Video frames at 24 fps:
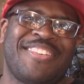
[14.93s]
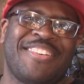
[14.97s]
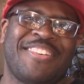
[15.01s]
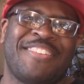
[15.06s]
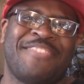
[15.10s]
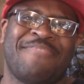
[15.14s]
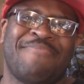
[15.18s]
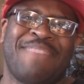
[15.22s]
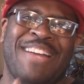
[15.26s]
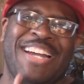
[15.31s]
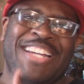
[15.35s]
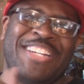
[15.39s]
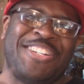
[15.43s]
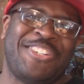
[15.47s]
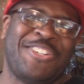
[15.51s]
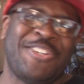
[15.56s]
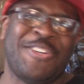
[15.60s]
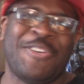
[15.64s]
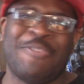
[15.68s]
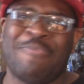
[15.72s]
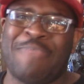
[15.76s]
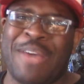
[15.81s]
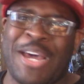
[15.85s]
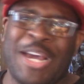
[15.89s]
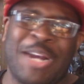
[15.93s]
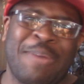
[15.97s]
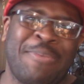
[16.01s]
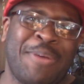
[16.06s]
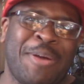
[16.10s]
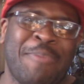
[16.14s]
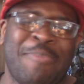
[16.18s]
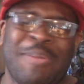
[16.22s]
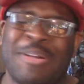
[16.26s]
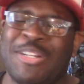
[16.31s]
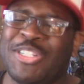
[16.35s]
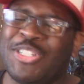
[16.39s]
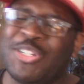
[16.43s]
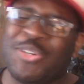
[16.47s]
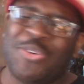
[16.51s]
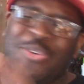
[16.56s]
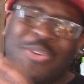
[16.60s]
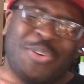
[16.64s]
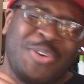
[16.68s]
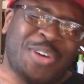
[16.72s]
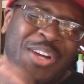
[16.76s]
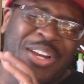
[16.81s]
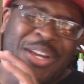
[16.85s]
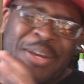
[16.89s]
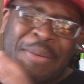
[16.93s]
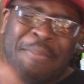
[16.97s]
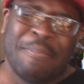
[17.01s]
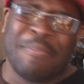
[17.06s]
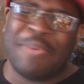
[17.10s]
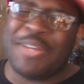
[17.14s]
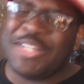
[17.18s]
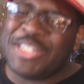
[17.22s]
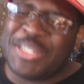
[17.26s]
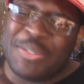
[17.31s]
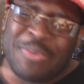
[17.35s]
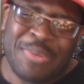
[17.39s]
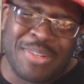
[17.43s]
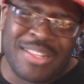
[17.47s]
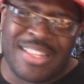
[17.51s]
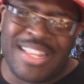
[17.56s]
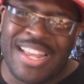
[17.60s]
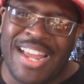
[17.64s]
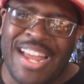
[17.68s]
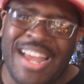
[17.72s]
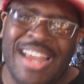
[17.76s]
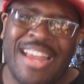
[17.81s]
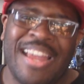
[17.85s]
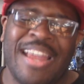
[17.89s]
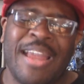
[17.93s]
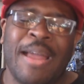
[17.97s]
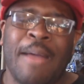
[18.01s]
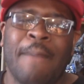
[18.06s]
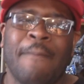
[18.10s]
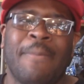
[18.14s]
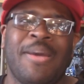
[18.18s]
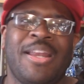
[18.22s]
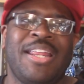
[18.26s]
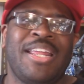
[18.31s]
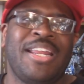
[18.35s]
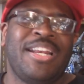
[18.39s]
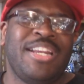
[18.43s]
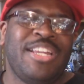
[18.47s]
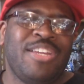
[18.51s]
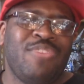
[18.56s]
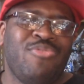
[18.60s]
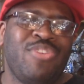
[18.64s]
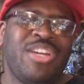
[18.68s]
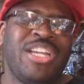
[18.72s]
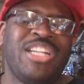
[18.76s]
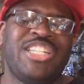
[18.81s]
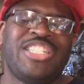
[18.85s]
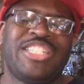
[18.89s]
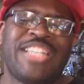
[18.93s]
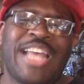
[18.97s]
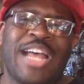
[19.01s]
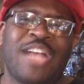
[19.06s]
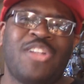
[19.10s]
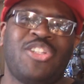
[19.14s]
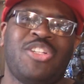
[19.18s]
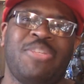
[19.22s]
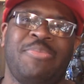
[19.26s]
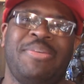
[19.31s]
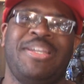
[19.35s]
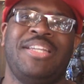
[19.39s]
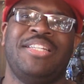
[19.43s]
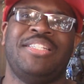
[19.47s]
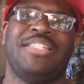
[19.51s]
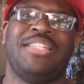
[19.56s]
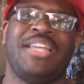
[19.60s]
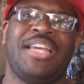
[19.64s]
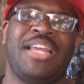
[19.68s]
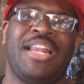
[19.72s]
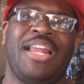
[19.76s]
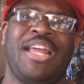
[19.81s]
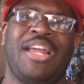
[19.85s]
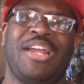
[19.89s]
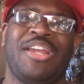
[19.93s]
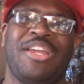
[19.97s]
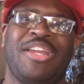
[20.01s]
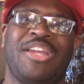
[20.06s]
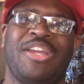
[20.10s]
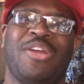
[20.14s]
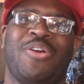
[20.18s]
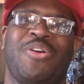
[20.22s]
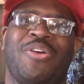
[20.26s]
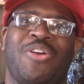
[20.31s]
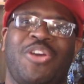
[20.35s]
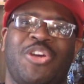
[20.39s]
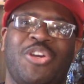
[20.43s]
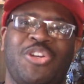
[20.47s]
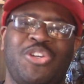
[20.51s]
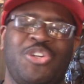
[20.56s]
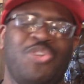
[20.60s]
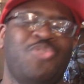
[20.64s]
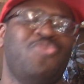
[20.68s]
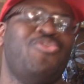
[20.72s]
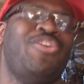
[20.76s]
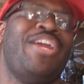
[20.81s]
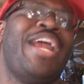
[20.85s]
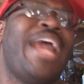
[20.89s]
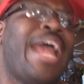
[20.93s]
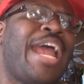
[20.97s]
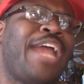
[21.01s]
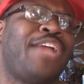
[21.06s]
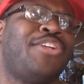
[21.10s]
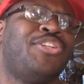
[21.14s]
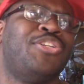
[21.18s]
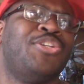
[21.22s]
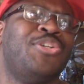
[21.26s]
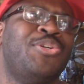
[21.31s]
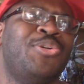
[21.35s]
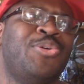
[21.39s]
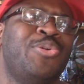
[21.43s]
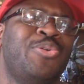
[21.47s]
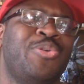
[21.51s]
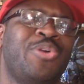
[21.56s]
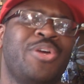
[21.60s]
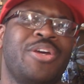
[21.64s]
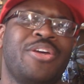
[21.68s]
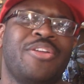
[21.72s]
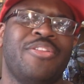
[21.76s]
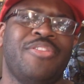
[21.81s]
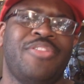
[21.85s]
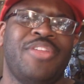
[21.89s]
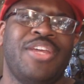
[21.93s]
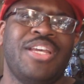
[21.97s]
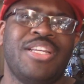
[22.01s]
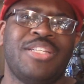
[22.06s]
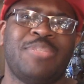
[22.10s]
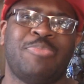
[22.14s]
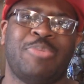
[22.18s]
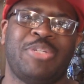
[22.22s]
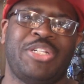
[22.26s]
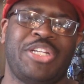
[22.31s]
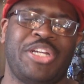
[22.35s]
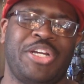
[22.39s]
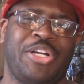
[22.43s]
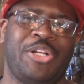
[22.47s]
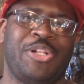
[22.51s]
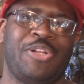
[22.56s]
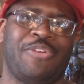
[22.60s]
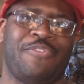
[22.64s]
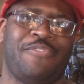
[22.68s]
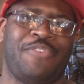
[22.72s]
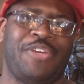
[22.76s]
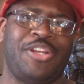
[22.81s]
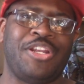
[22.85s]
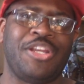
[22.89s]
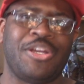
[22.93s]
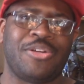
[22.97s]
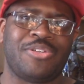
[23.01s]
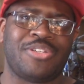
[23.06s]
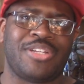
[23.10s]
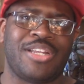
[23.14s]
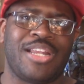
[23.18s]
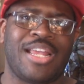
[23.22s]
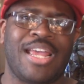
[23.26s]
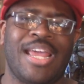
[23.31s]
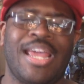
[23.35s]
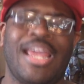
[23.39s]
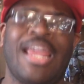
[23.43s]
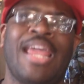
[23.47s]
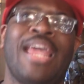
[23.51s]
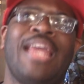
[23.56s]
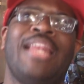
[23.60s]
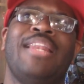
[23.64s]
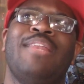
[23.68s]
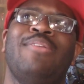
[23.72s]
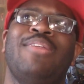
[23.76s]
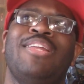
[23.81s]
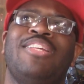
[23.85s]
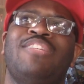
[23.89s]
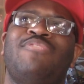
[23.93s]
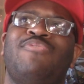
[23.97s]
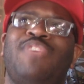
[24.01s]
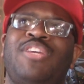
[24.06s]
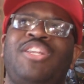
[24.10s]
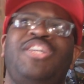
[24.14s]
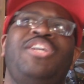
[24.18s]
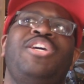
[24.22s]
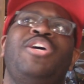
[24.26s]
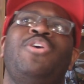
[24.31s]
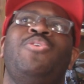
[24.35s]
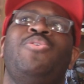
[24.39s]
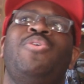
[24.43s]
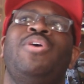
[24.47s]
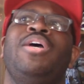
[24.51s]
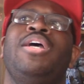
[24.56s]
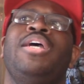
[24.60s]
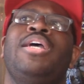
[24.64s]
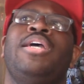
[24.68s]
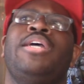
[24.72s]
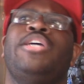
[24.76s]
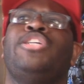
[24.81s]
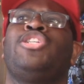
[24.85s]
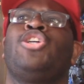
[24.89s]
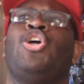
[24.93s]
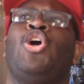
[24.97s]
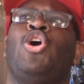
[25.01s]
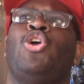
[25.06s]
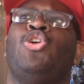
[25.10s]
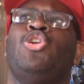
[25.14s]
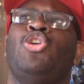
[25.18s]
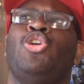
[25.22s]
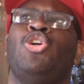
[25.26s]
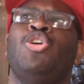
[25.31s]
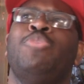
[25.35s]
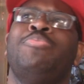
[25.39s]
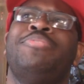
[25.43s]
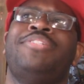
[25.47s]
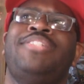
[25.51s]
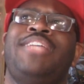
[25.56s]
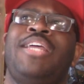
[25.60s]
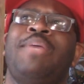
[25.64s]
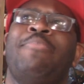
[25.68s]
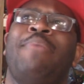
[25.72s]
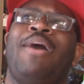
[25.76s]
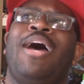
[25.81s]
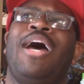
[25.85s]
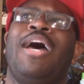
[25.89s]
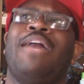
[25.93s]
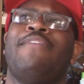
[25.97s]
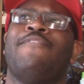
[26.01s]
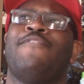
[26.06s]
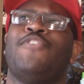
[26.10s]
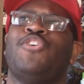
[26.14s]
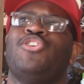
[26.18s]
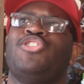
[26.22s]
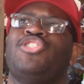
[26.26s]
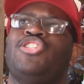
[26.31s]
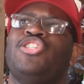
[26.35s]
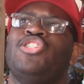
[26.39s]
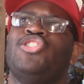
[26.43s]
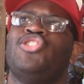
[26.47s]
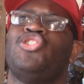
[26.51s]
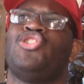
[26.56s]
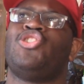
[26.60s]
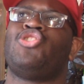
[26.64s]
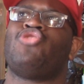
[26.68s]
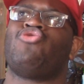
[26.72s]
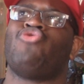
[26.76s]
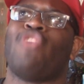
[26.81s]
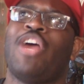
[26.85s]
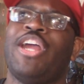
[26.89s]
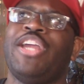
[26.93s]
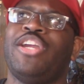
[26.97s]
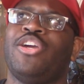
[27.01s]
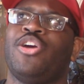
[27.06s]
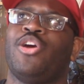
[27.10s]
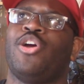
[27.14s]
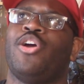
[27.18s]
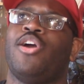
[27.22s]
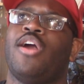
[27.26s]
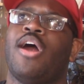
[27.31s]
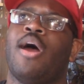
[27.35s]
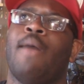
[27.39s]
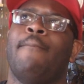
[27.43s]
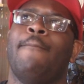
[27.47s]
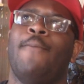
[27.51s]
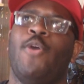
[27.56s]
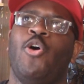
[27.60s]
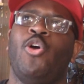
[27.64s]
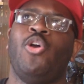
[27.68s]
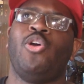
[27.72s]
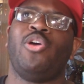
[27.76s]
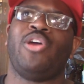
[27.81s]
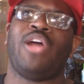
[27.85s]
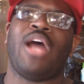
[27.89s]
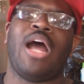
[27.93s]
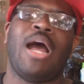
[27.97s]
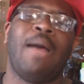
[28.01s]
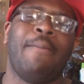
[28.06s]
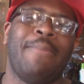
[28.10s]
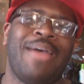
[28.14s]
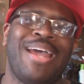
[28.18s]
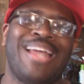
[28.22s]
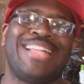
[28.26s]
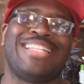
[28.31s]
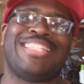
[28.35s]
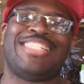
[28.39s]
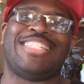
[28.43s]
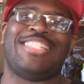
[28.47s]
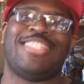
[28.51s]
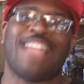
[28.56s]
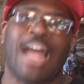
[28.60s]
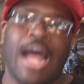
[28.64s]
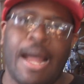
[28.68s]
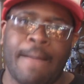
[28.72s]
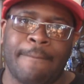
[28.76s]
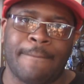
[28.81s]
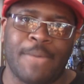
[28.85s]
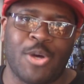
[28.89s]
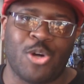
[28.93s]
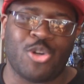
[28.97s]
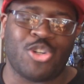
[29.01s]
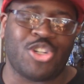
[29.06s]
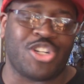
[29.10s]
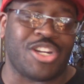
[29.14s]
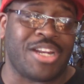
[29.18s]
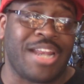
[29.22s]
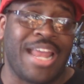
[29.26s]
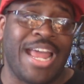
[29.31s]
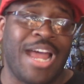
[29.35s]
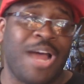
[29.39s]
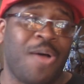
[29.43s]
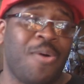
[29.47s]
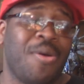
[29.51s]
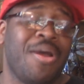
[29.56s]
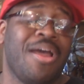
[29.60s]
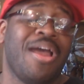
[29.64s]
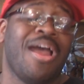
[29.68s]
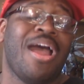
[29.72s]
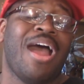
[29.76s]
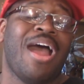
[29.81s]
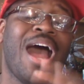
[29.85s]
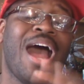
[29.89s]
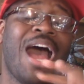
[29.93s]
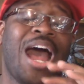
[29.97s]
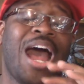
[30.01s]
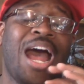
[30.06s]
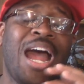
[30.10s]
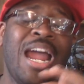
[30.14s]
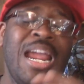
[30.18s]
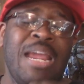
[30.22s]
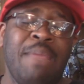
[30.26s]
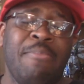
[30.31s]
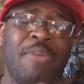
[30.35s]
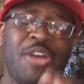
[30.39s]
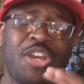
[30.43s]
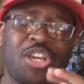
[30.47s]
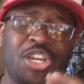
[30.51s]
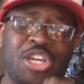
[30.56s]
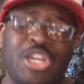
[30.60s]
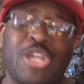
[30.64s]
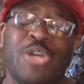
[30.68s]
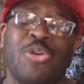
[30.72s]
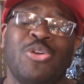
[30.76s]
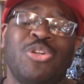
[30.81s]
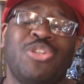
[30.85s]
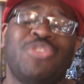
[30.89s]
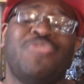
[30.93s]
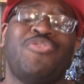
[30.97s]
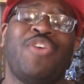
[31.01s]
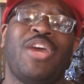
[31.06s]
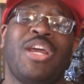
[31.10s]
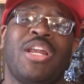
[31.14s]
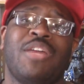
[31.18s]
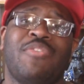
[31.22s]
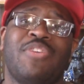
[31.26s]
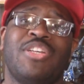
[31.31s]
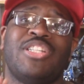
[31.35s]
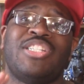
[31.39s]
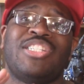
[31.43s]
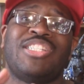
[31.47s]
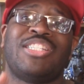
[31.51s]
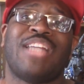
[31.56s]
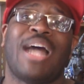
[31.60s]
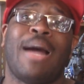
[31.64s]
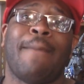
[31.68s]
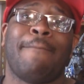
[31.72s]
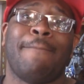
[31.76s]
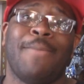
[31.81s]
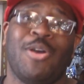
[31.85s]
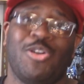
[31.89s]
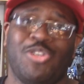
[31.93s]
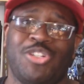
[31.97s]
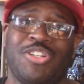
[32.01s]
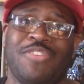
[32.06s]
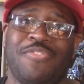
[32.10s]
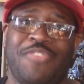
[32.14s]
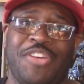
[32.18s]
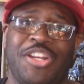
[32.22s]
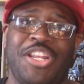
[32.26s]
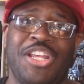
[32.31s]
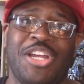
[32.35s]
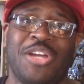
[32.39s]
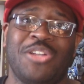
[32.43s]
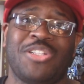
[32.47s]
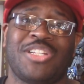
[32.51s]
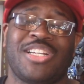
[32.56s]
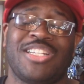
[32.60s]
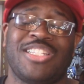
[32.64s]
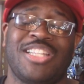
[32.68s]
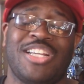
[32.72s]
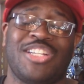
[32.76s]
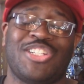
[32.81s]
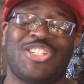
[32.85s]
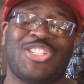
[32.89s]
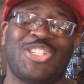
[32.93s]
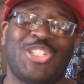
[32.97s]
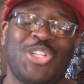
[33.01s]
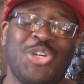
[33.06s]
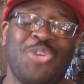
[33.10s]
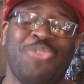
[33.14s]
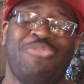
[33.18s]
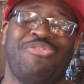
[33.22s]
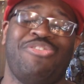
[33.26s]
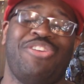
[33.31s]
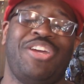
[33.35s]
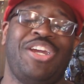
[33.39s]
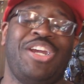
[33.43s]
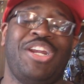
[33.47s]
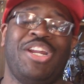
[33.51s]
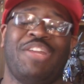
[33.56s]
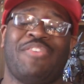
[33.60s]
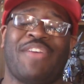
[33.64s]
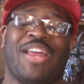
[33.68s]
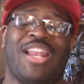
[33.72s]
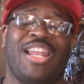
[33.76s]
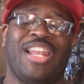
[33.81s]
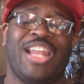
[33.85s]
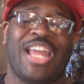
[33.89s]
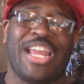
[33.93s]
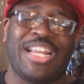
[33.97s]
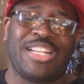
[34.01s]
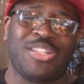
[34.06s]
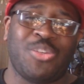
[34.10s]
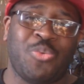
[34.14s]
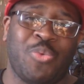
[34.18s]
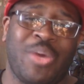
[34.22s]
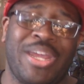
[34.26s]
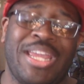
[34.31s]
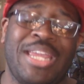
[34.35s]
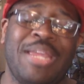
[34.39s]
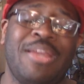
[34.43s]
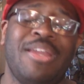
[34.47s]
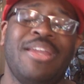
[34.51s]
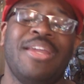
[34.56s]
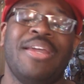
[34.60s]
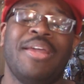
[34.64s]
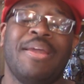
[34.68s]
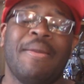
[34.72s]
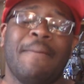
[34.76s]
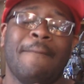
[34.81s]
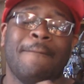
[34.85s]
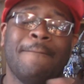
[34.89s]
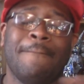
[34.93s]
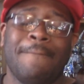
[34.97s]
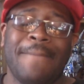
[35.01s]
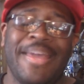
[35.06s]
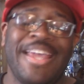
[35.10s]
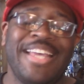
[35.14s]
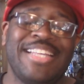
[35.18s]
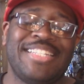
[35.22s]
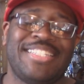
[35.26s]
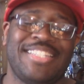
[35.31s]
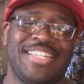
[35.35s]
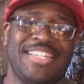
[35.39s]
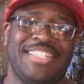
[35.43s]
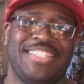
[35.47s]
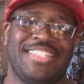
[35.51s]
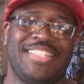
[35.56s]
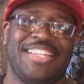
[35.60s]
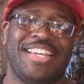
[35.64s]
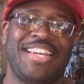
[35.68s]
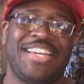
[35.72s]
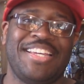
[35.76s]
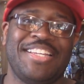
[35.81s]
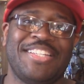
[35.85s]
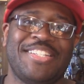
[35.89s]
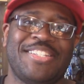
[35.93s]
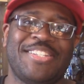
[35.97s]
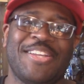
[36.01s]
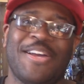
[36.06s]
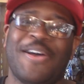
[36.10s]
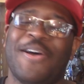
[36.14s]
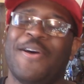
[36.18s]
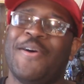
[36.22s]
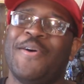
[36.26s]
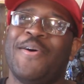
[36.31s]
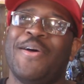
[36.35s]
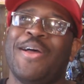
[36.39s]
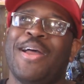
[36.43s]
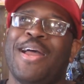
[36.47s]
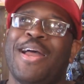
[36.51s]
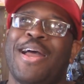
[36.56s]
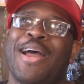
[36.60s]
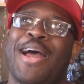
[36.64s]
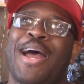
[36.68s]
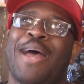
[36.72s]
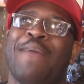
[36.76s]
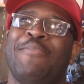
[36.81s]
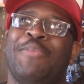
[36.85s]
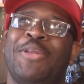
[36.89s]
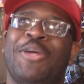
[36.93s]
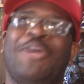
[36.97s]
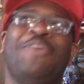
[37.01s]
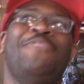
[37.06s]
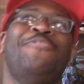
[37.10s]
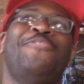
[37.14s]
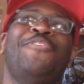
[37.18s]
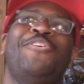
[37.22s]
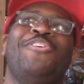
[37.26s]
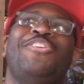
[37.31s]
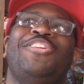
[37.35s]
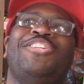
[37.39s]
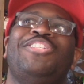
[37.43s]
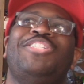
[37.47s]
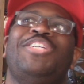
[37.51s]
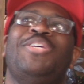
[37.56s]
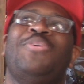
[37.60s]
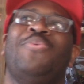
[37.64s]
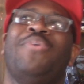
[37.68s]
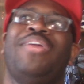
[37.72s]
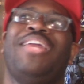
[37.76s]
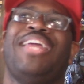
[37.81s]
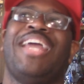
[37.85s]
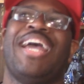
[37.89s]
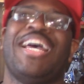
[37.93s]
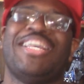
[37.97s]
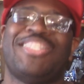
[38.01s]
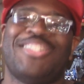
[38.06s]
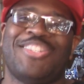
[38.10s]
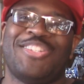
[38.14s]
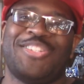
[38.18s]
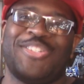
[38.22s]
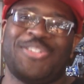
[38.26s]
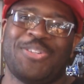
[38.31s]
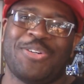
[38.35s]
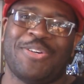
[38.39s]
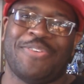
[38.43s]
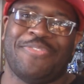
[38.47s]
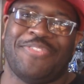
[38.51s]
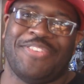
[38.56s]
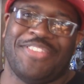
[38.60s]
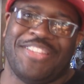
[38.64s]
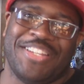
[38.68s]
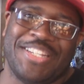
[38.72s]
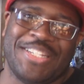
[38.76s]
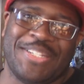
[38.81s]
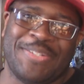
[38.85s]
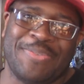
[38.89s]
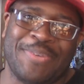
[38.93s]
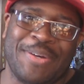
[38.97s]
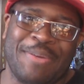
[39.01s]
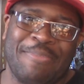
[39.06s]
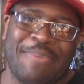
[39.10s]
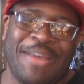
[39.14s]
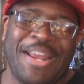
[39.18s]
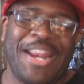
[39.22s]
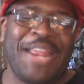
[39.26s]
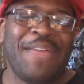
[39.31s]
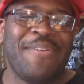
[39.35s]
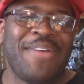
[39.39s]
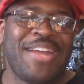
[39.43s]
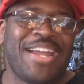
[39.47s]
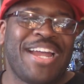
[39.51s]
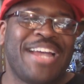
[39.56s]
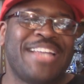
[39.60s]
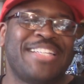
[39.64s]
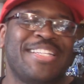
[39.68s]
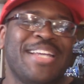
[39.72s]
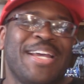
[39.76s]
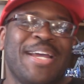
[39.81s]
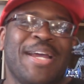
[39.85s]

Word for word: of my show Battle. I've been so busy with that. But then he reached out to me and said, uh, you, could you react to this particular video today? And this video is called Noob Saibot versus Stryker, a Mortal Kombat stop motion. Now, I'm a huge fan of his stop motion videos because they're so creative. I like the way he makes these things. So I'm looking forward to see what he has in store for this one. But anyway, guys,